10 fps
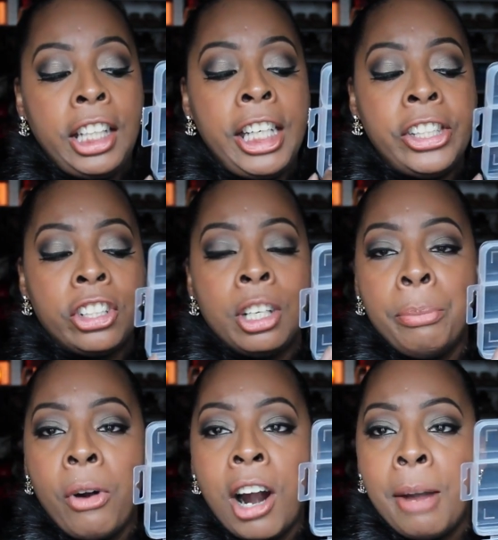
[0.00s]
Each
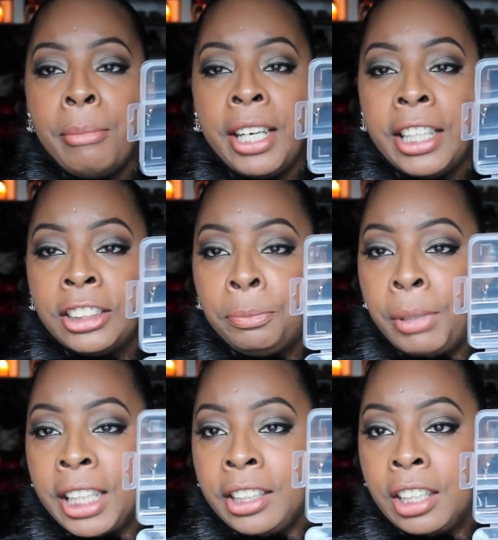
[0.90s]
compartment is
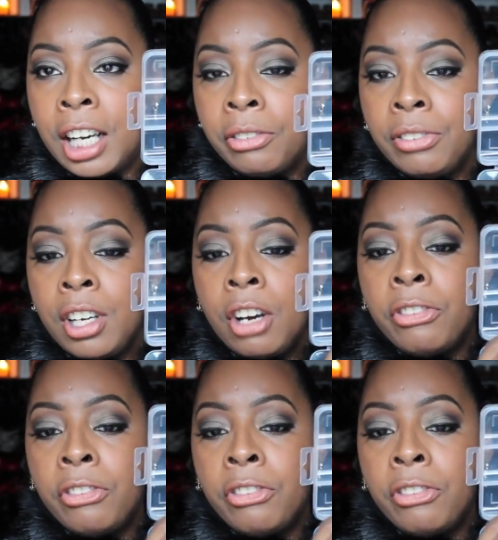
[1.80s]
big enough